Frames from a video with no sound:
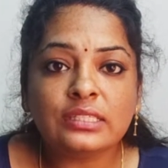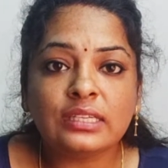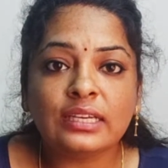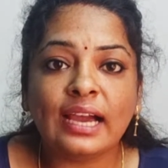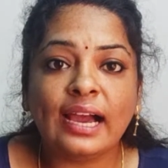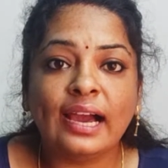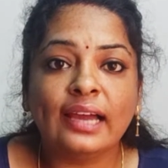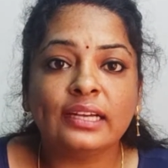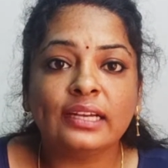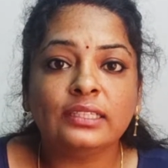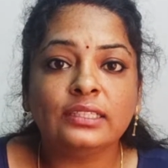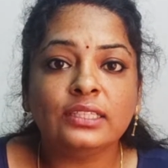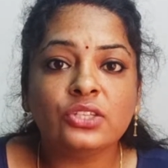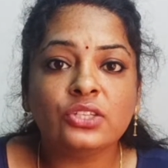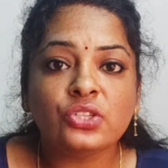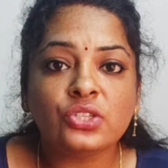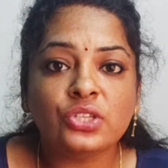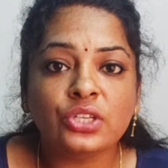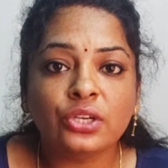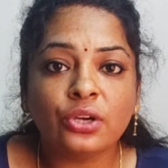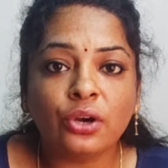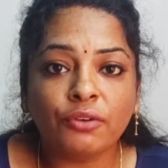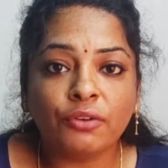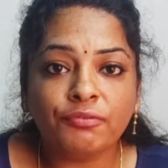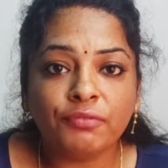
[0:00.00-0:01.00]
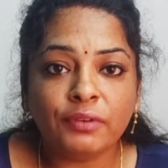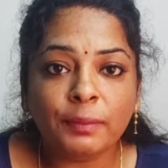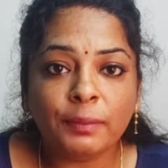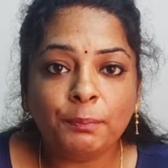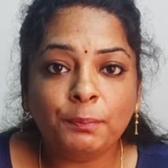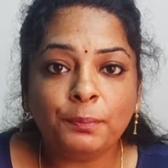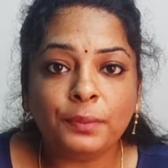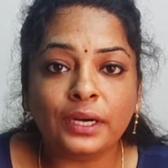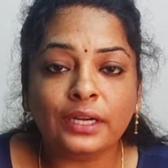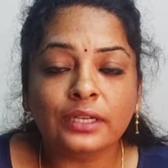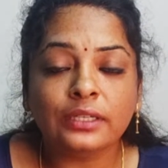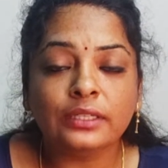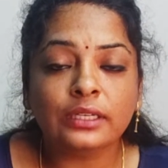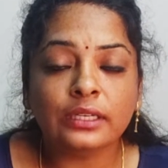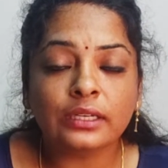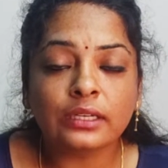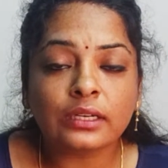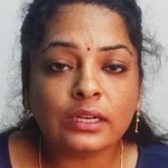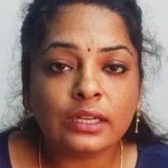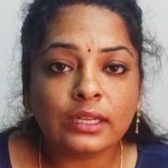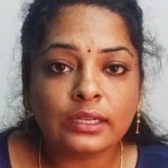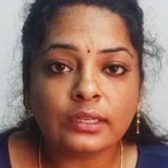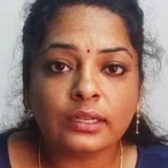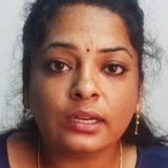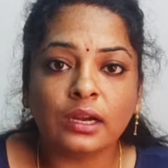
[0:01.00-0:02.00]
characteristic of a
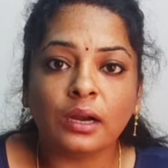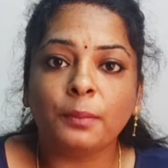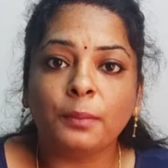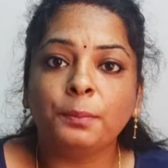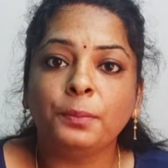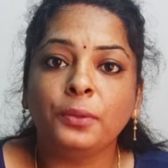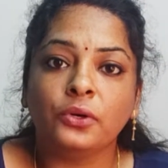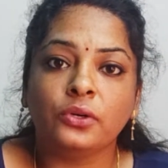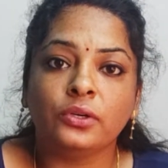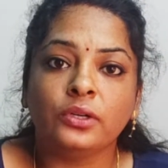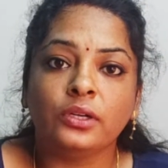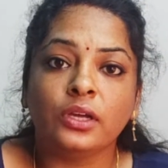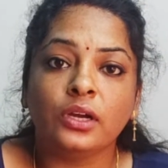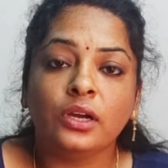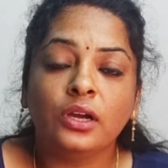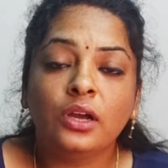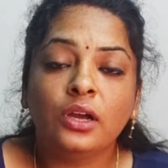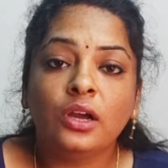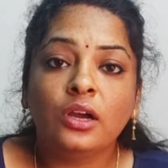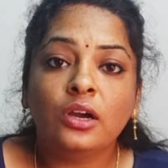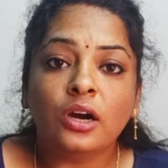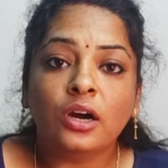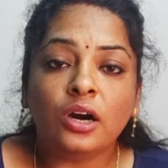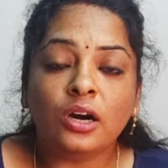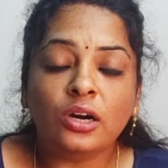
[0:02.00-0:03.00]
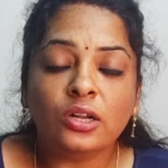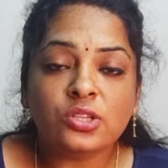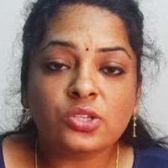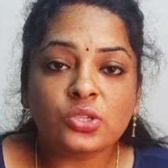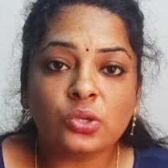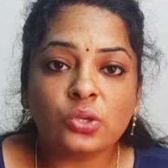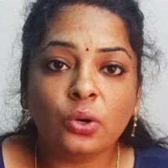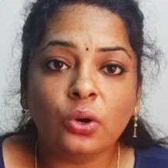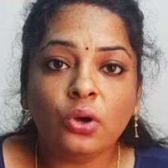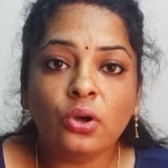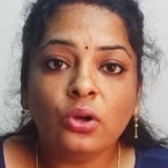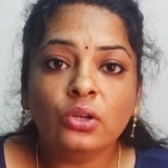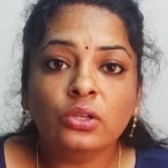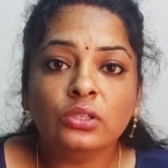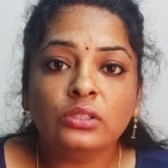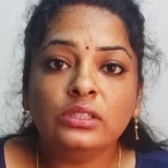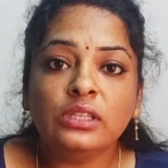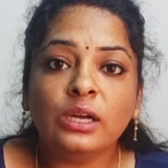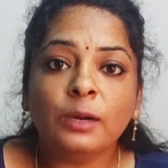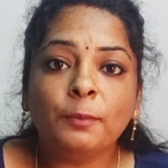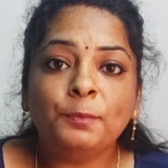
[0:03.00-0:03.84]
particular compound. Also, the